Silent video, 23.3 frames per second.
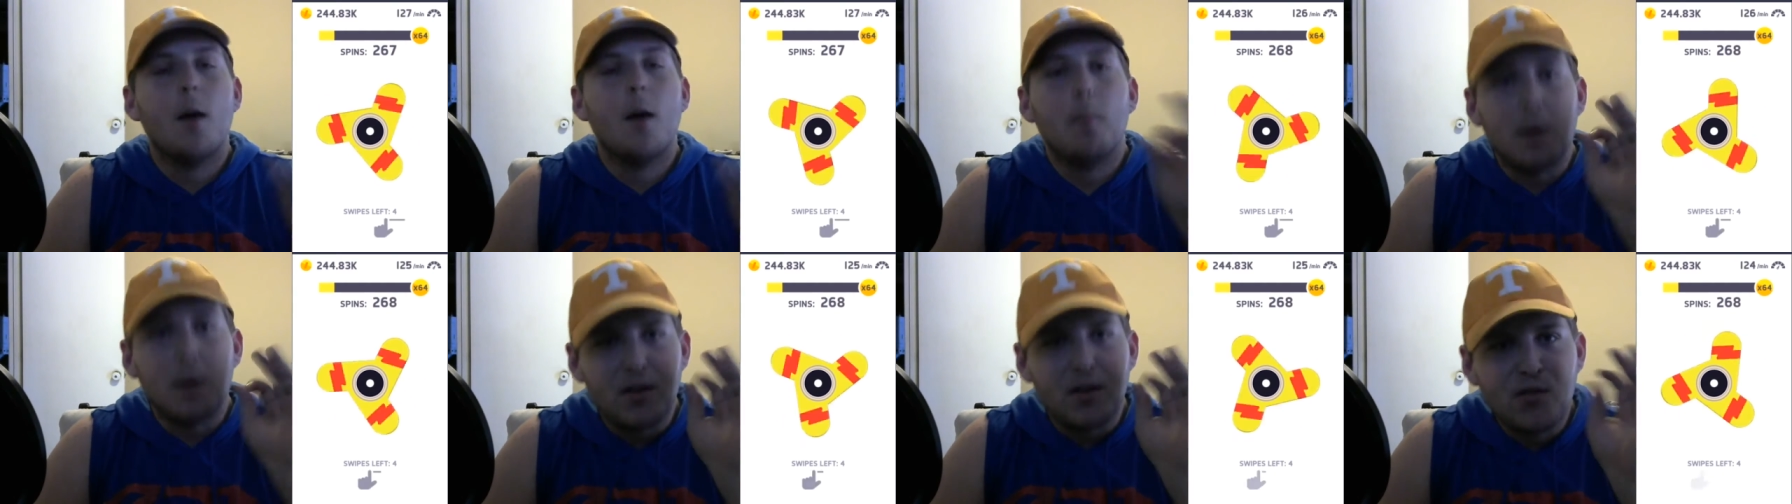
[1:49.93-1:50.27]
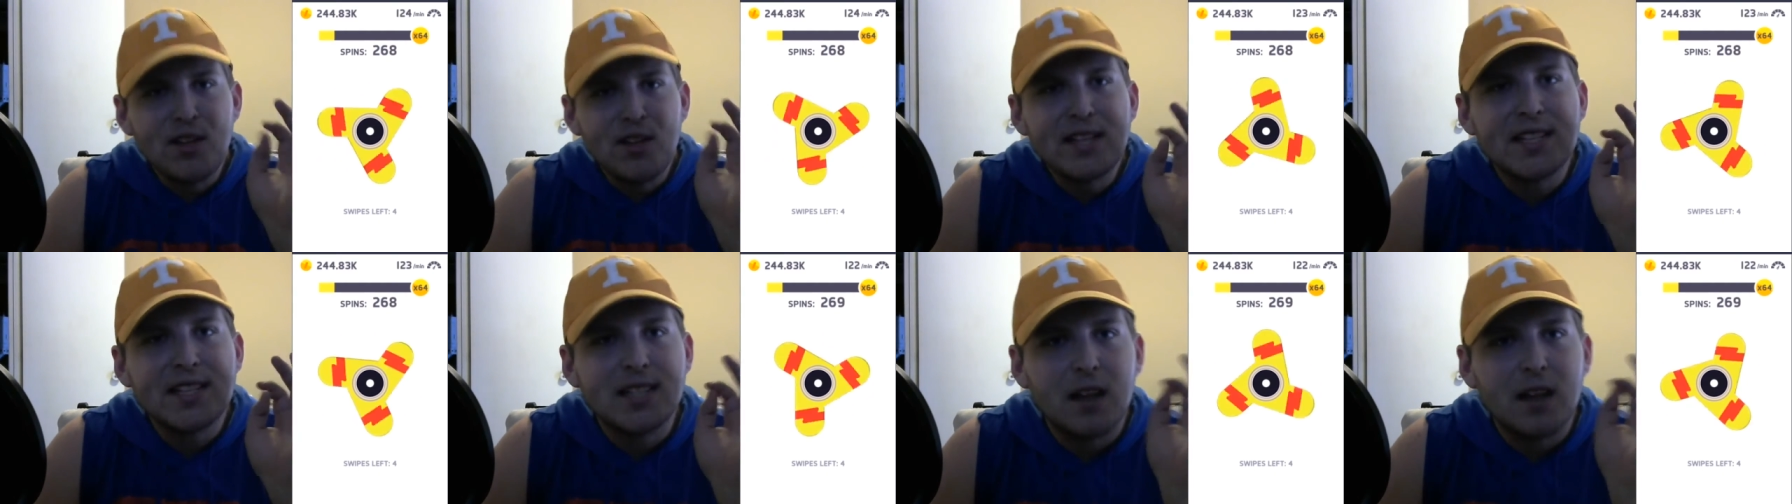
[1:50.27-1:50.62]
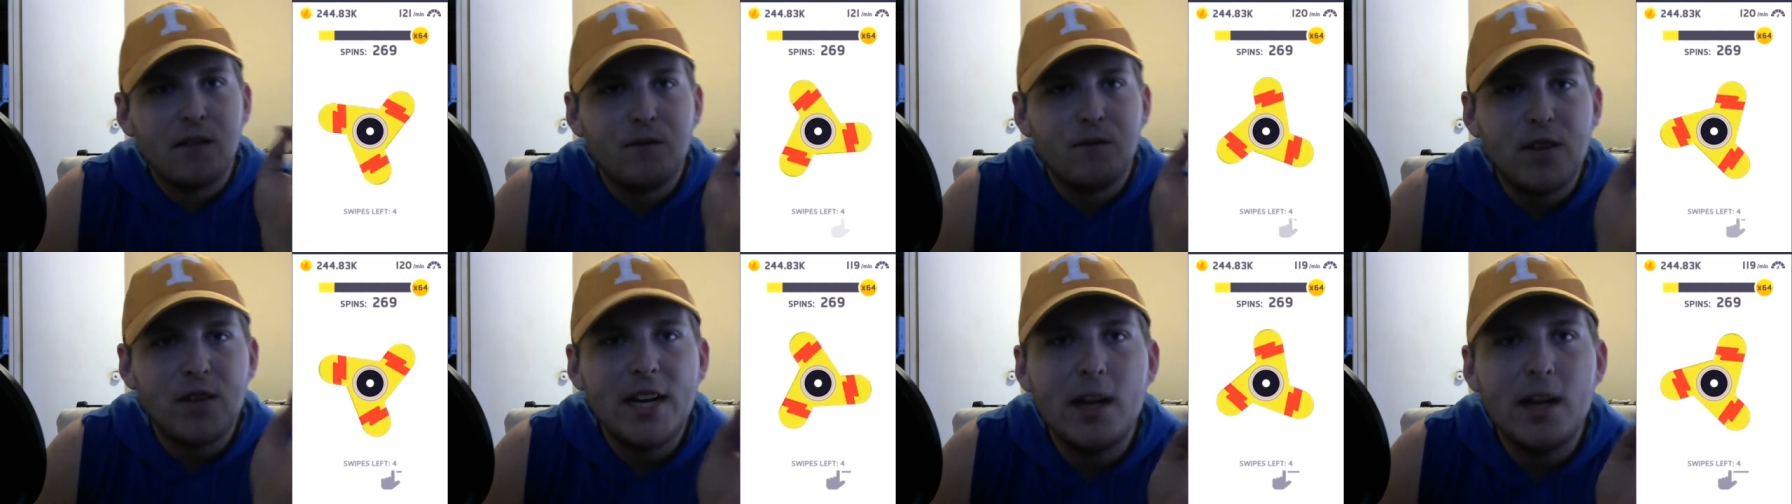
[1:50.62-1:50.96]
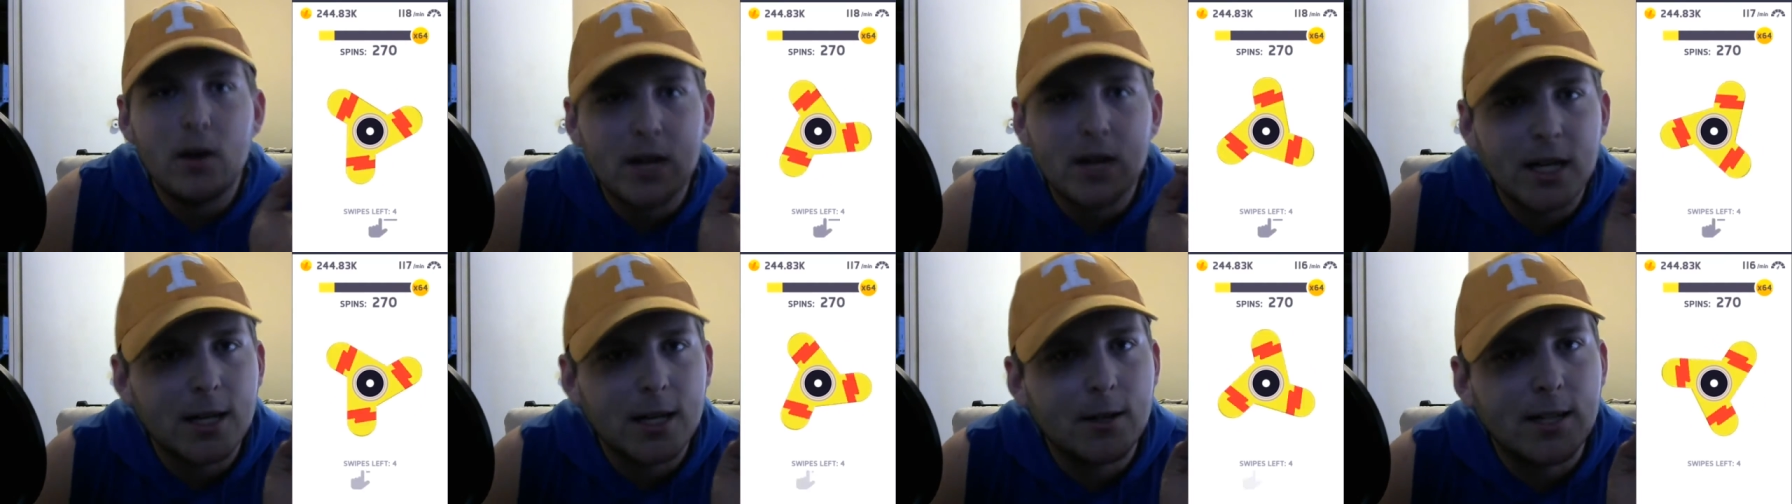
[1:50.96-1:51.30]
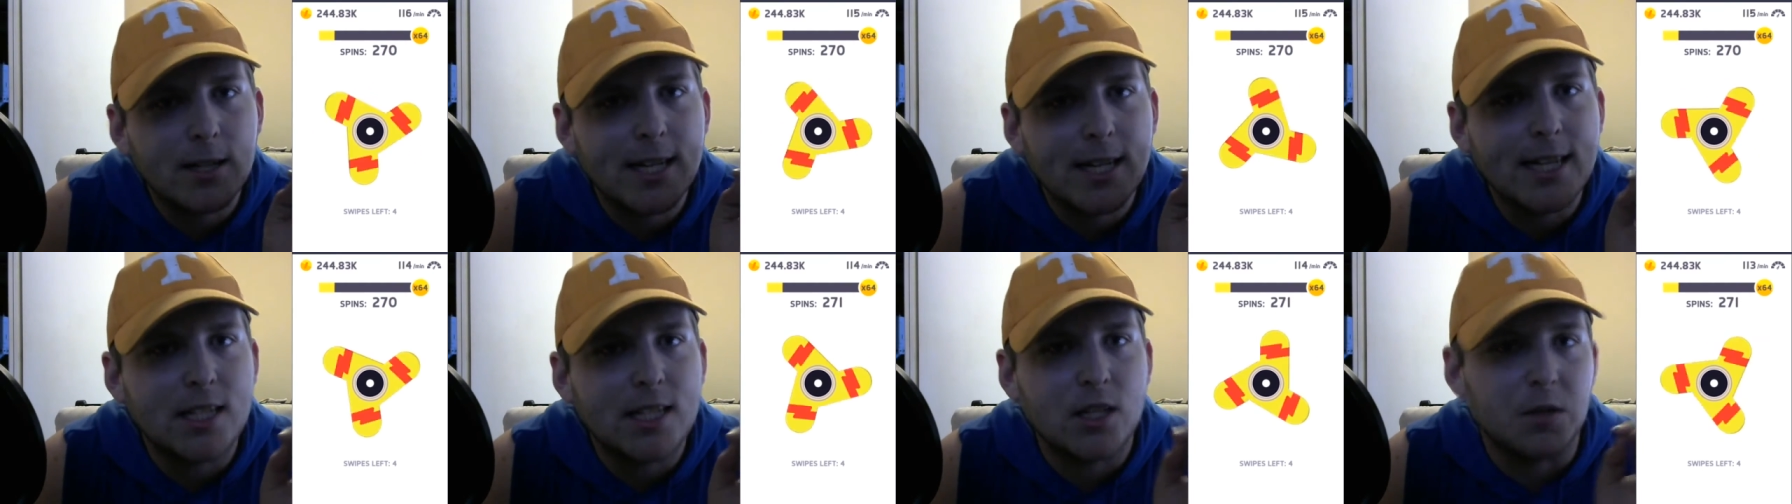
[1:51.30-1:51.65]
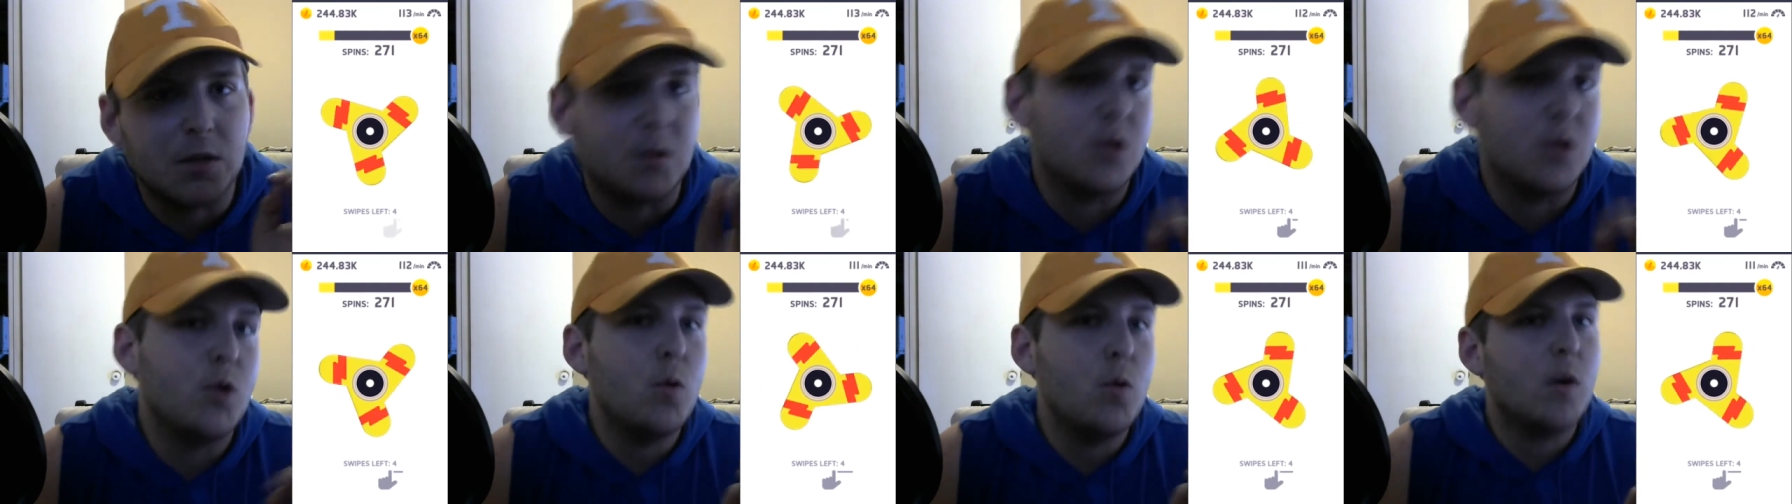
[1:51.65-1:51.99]
But if this video can get to
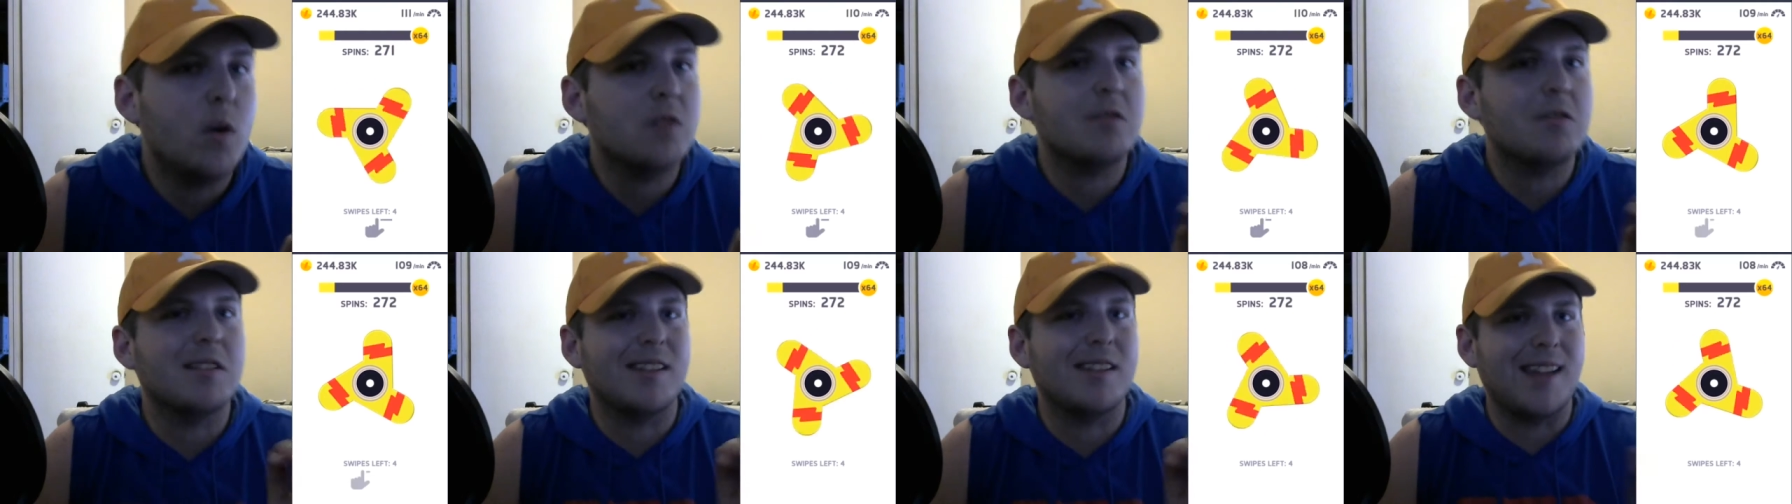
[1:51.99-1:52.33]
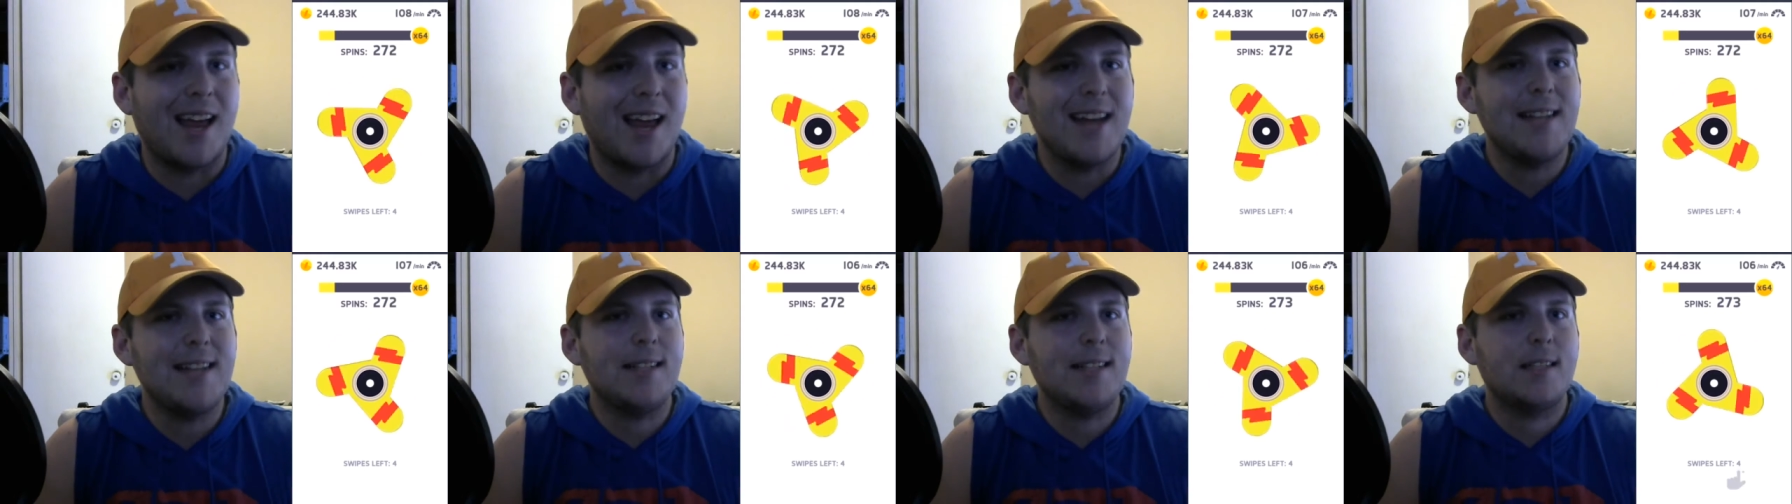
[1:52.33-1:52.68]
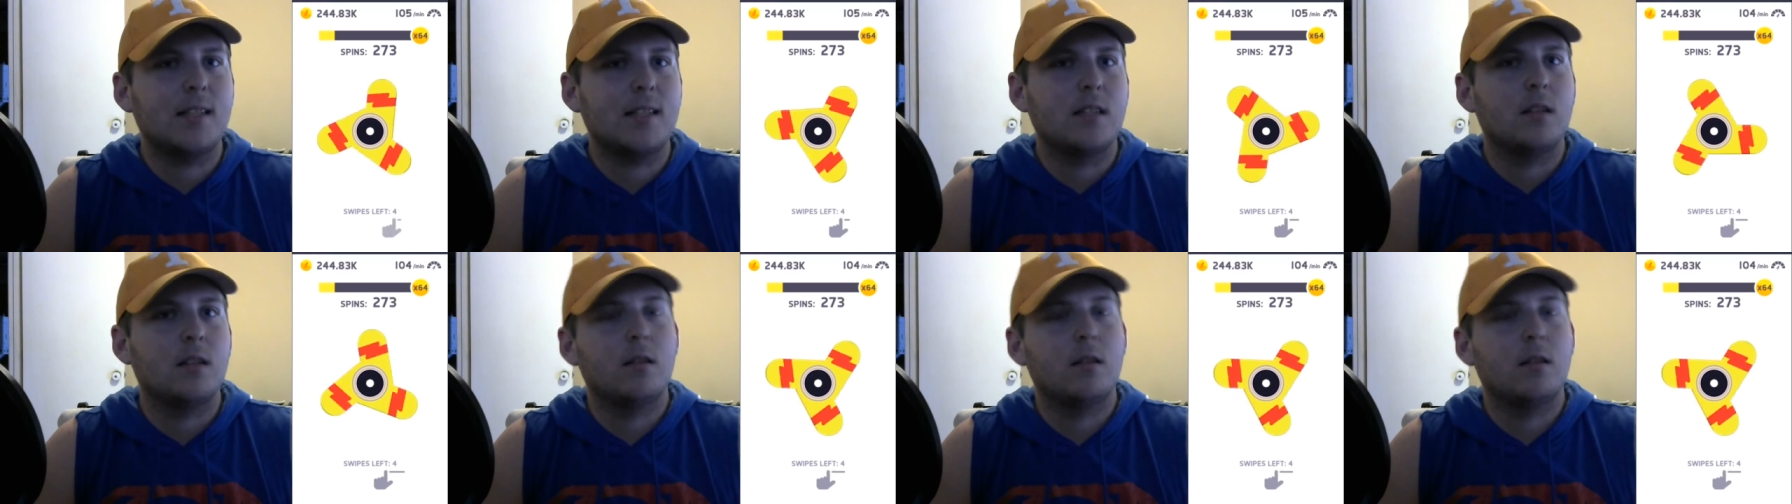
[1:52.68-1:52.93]
200 likes,